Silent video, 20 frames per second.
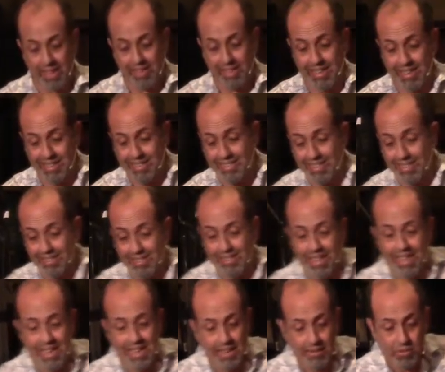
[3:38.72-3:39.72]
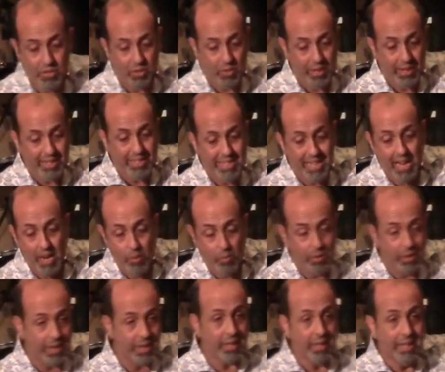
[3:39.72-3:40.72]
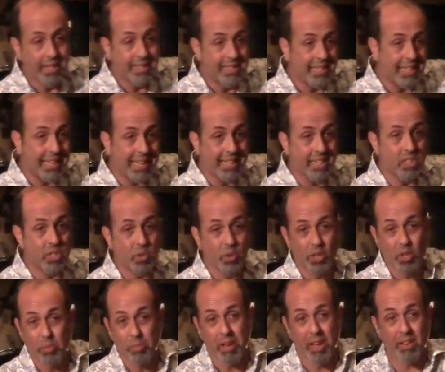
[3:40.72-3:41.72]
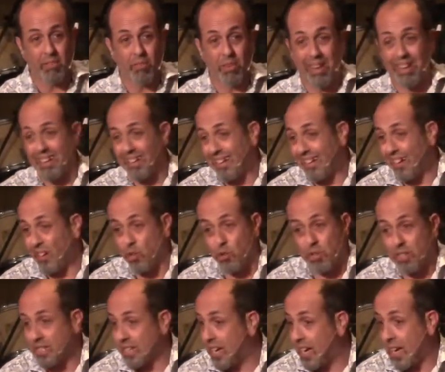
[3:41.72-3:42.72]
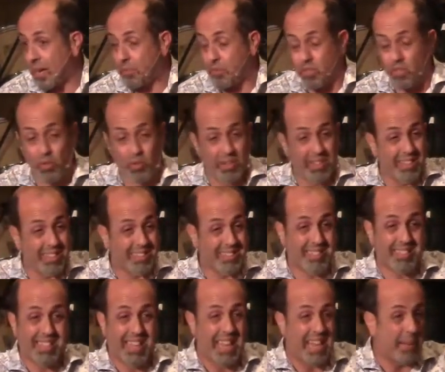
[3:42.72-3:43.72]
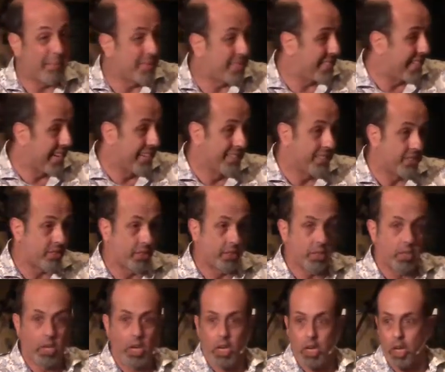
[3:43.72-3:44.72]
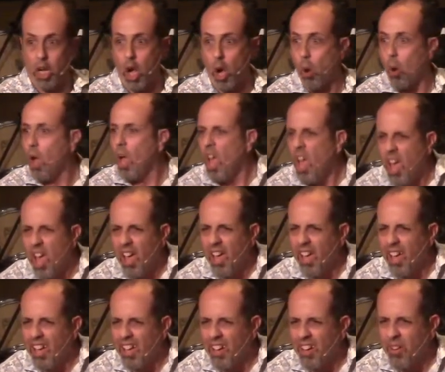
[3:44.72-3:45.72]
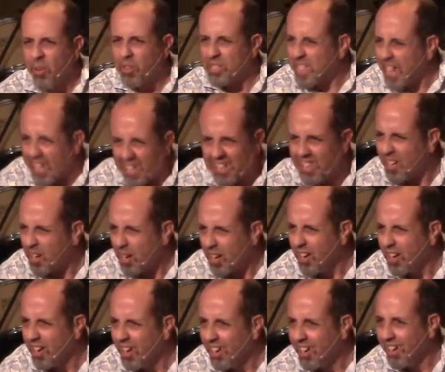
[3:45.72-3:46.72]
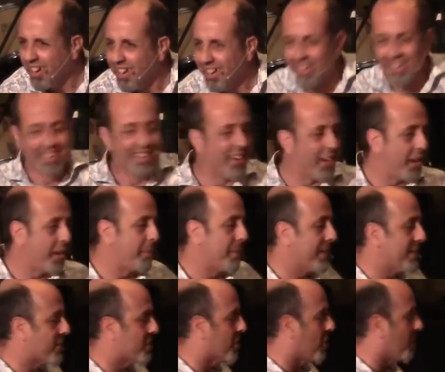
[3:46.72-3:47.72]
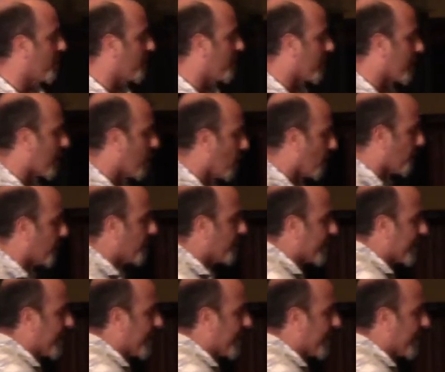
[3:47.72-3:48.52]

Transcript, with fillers: that it's alive. So anytime we dig into it, you may have read it a hundred times. You read the same sentence and you're going to go, Was that in there? You know what I mean? So we're, hopefully we're going